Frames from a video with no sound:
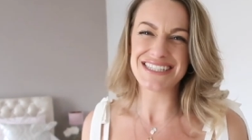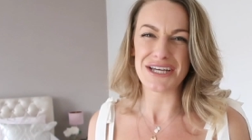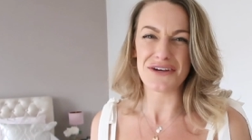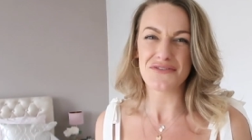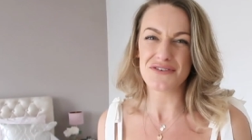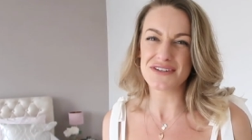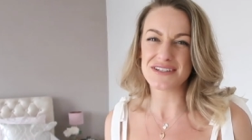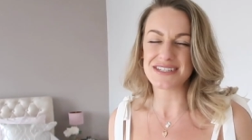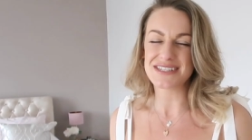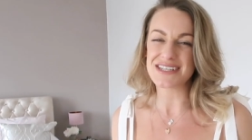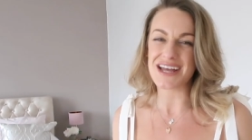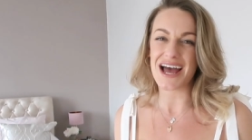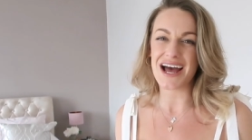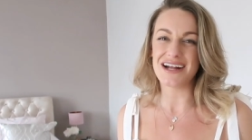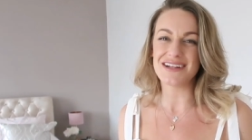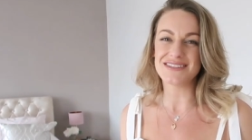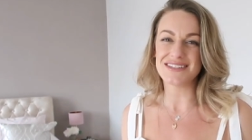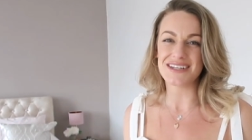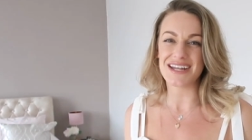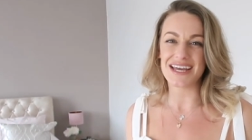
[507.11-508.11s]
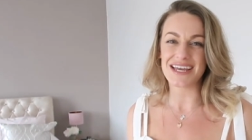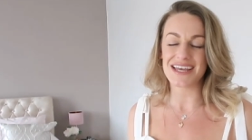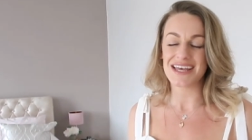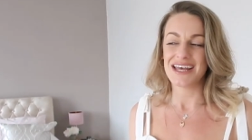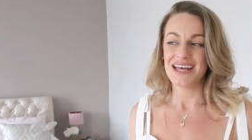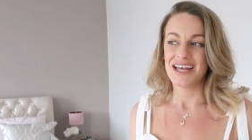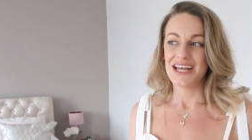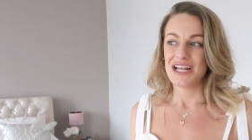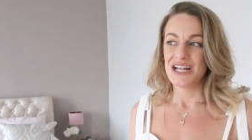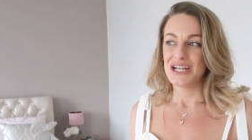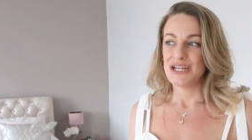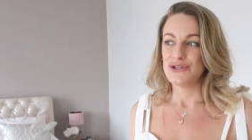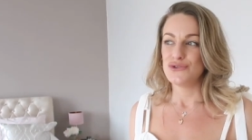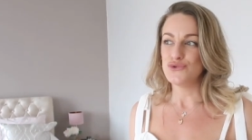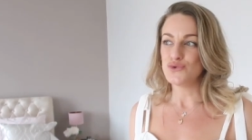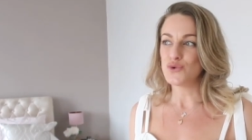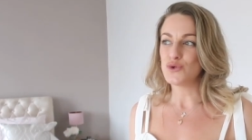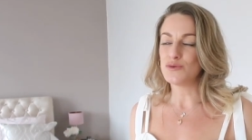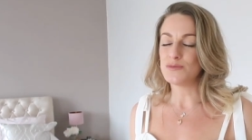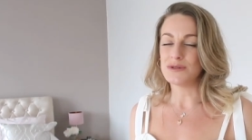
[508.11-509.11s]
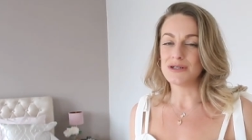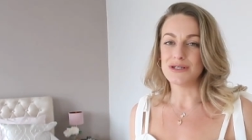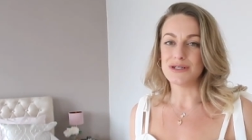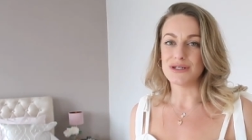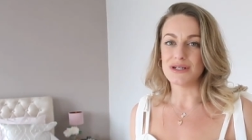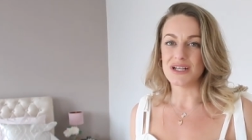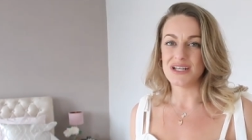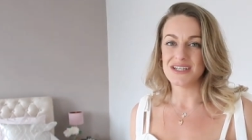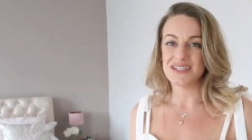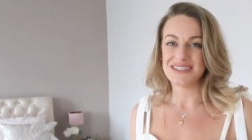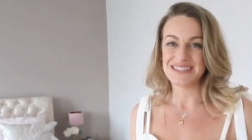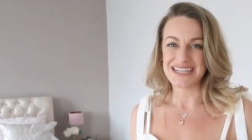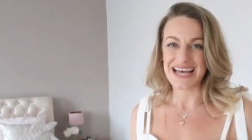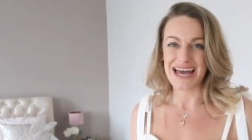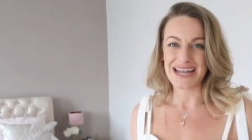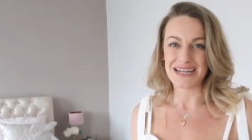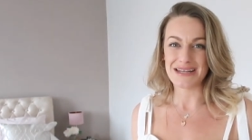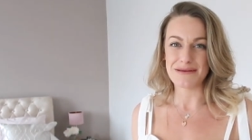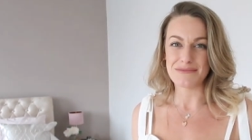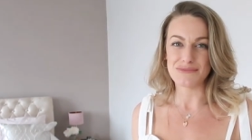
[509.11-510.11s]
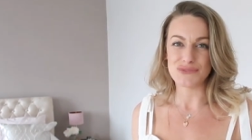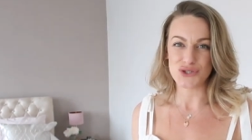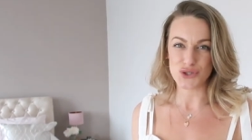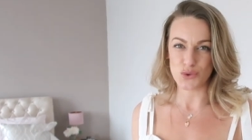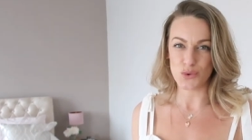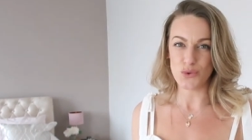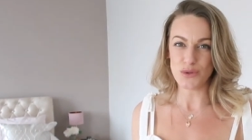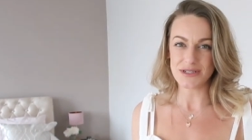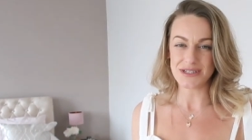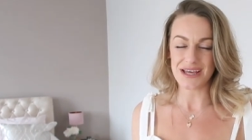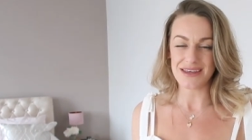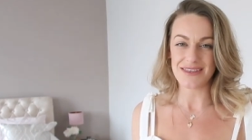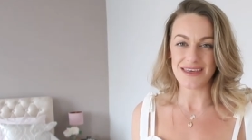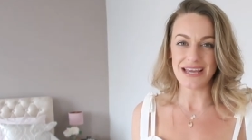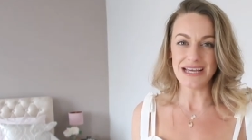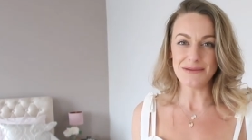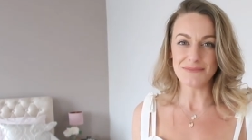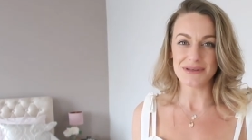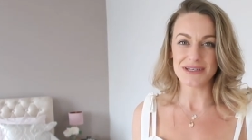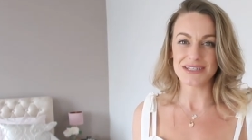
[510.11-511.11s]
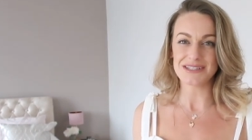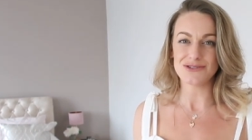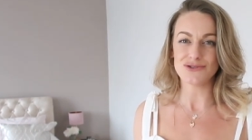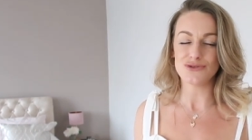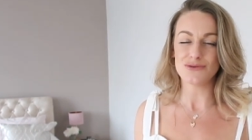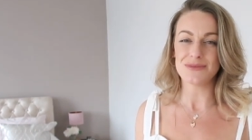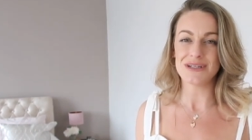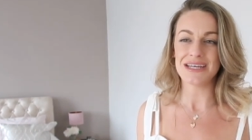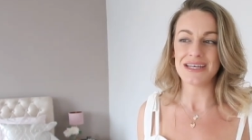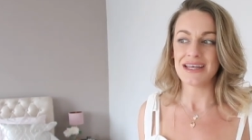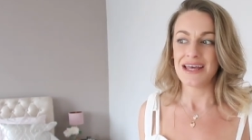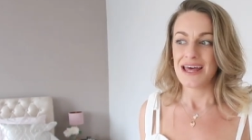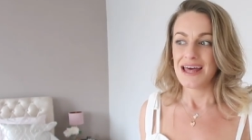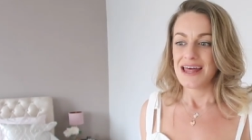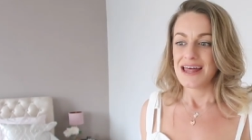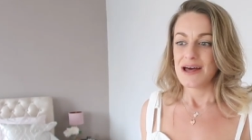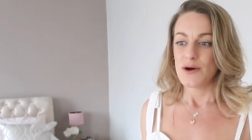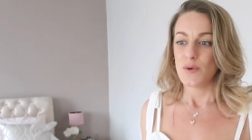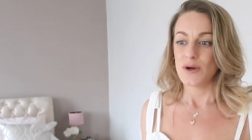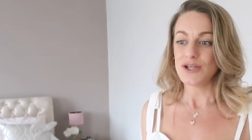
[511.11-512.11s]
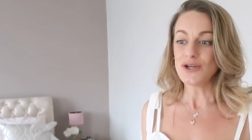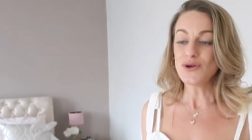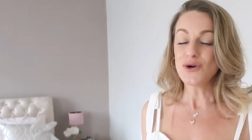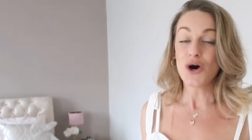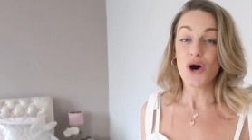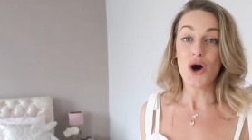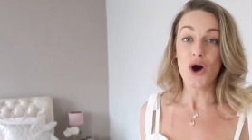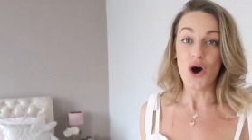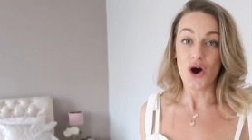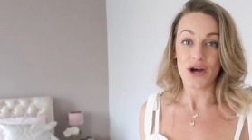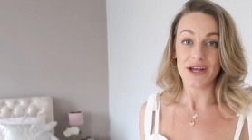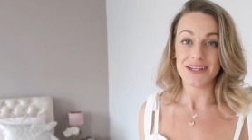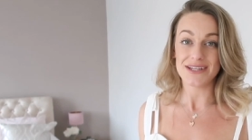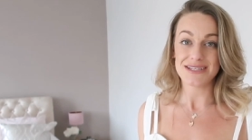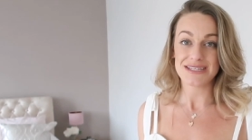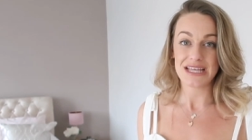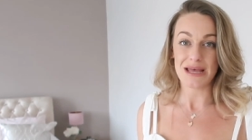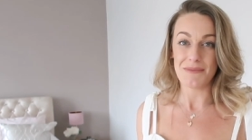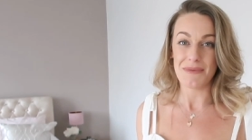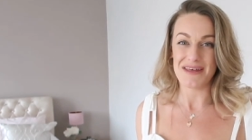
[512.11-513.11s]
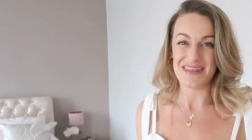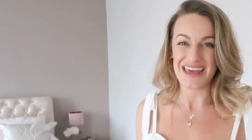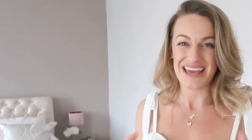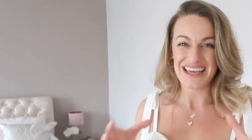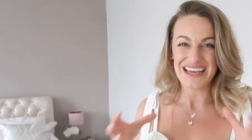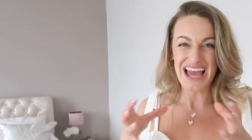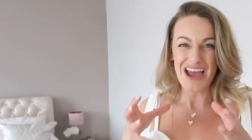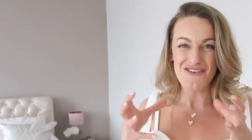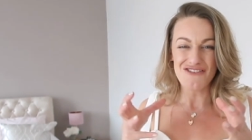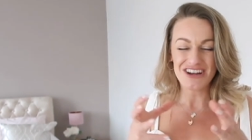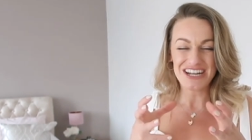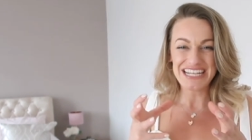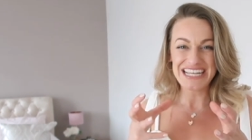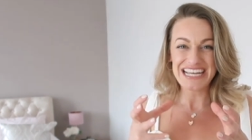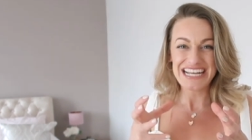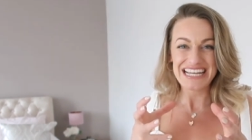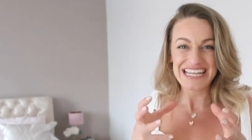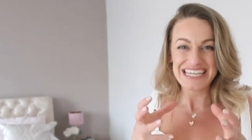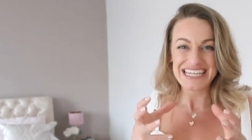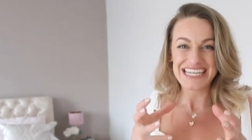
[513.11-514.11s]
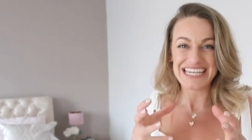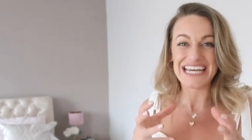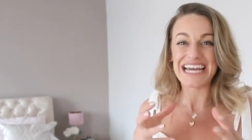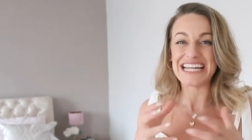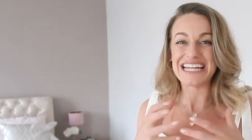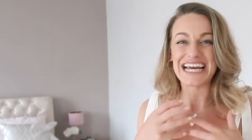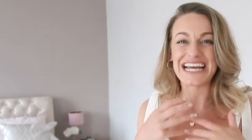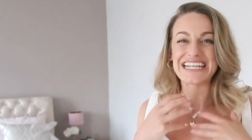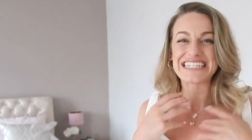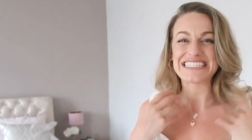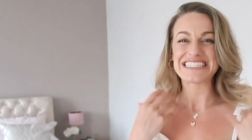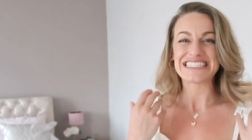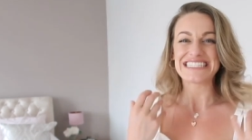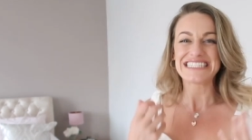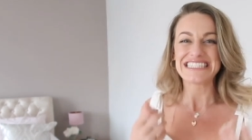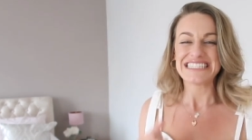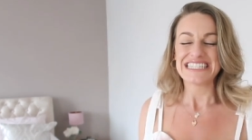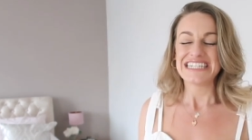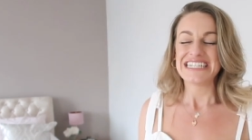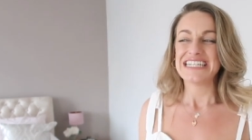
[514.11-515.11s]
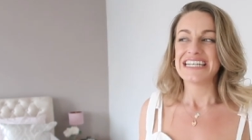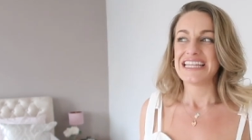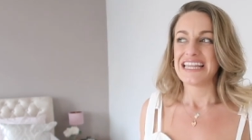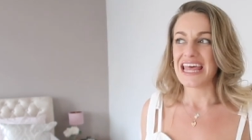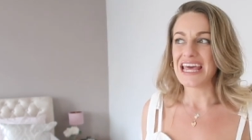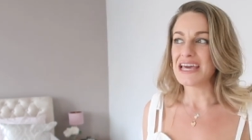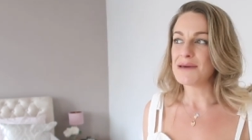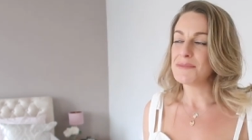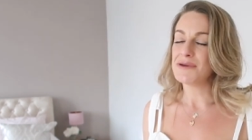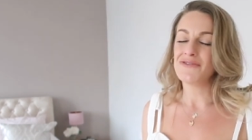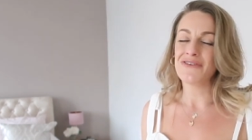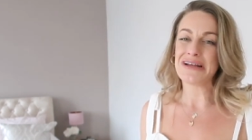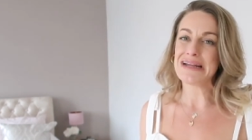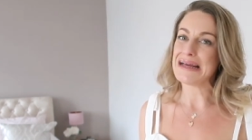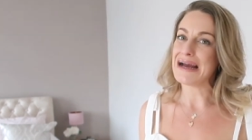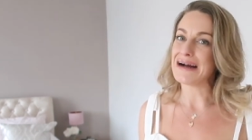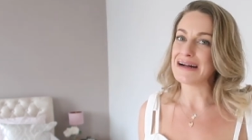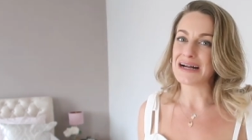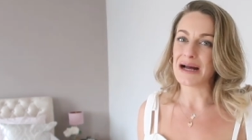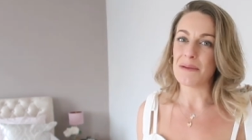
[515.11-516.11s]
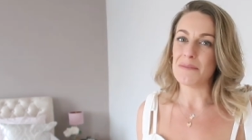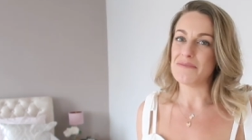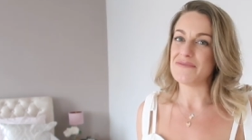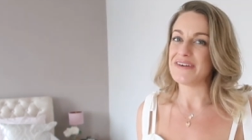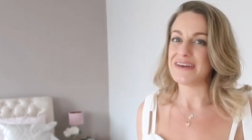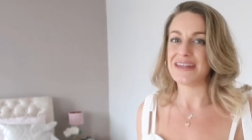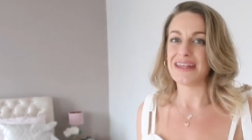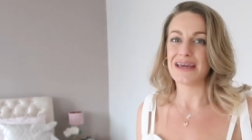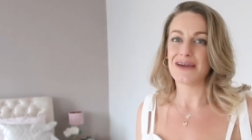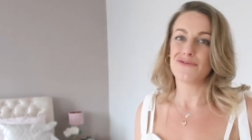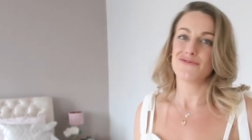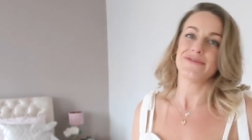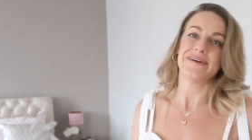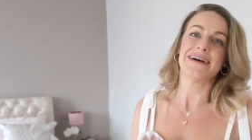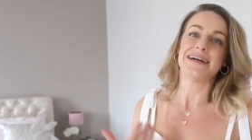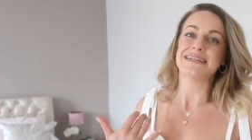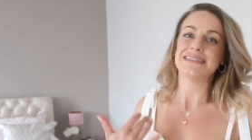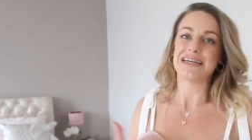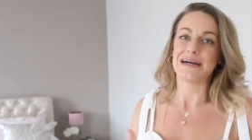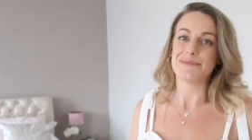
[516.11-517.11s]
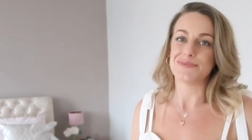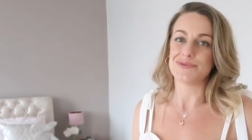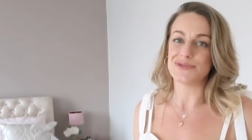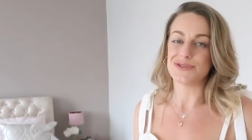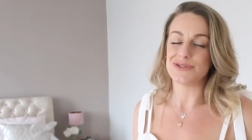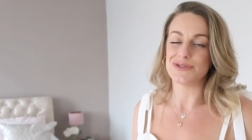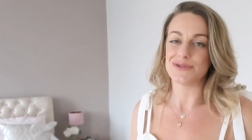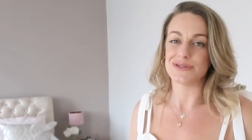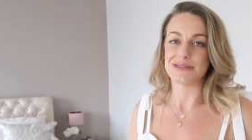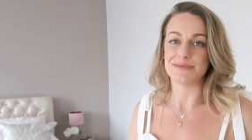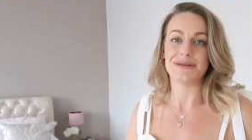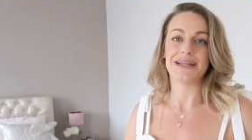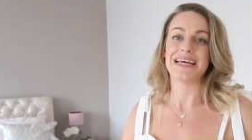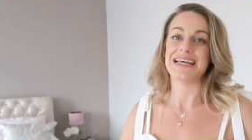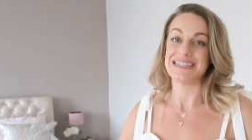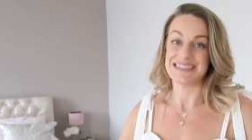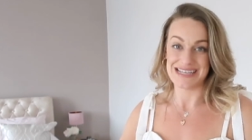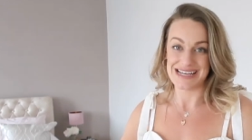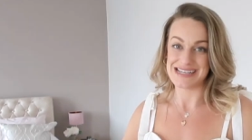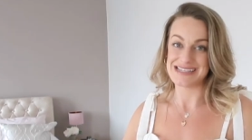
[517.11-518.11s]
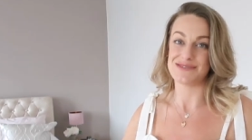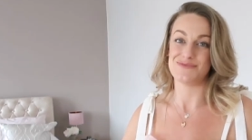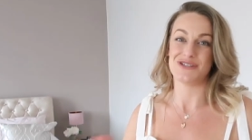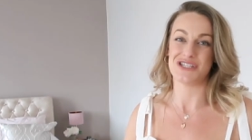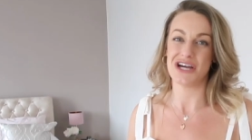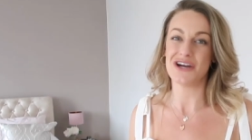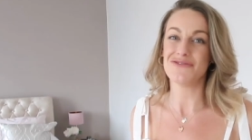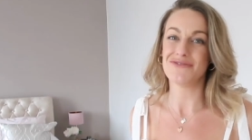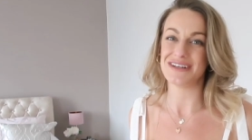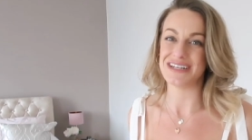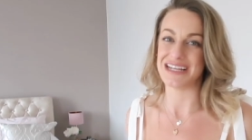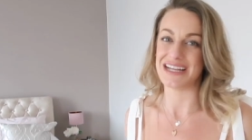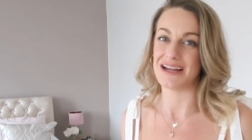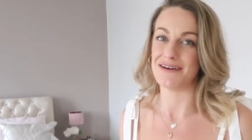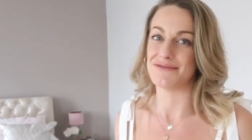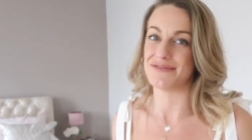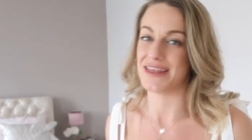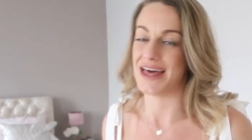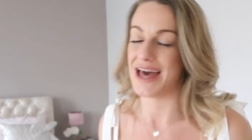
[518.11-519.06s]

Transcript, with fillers: different style to like normal denim shorts, I think, because normally when you're hot in the summer they can get really clingy and like they can be really uncomfy and they can ride up all sorts of places, and we don't really love